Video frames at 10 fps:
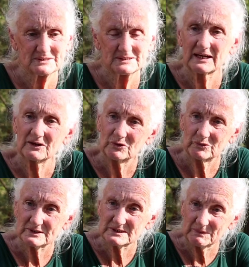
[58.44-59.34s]
was Nan
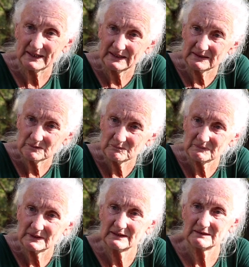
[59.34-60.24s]
who explained
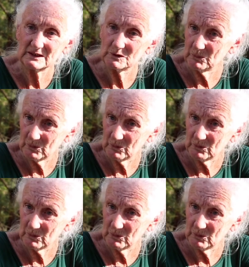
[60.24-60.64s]
them and the